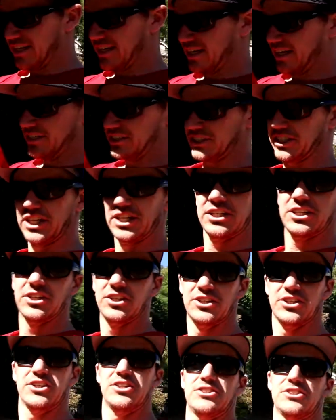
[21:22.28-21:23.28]
I'm just gonna
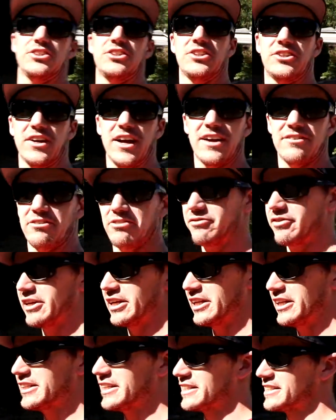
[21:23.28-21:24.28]
go do the grand
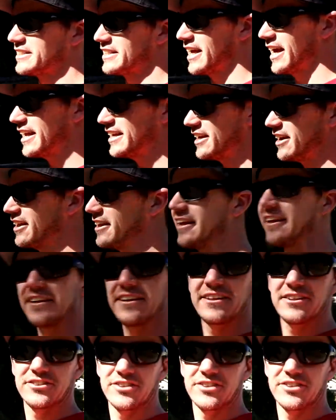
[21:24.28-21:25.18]
reveal of this sign down the end of the